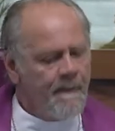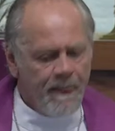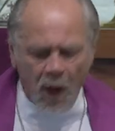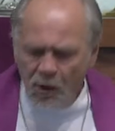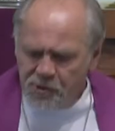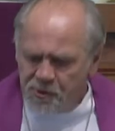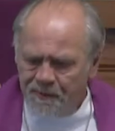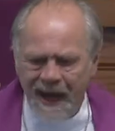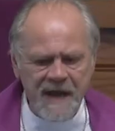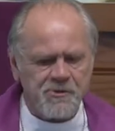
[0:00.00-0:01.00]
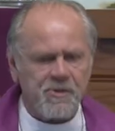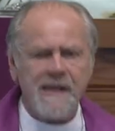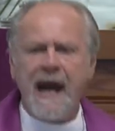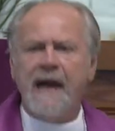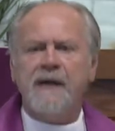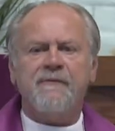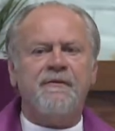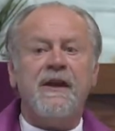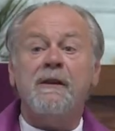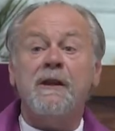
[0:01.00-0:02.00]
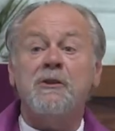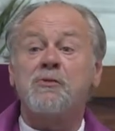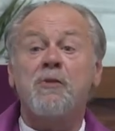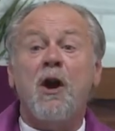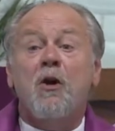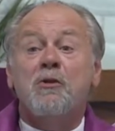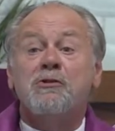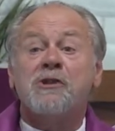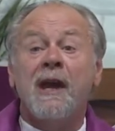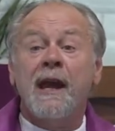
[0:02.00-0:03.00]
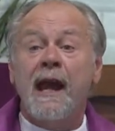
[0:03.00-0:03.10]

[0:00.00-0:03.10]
those patriotic feelings rose,